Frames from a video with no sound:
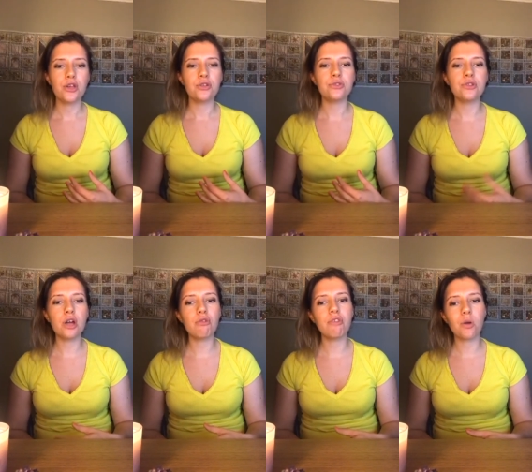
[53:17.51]

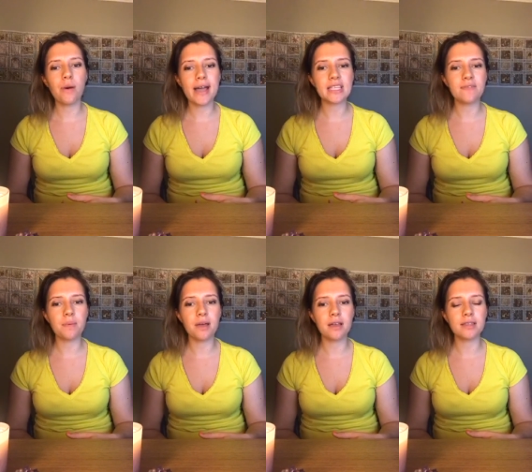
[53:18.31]
No requests for
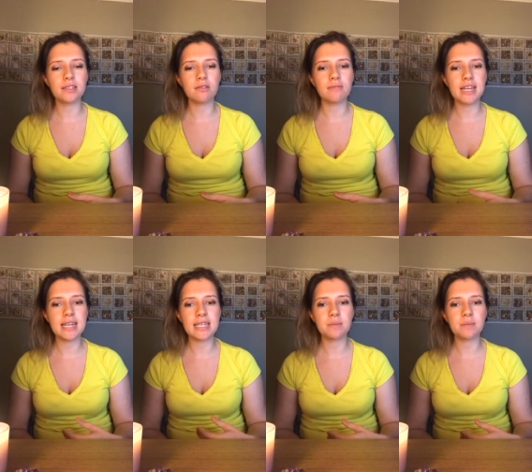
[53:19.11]
personal readings,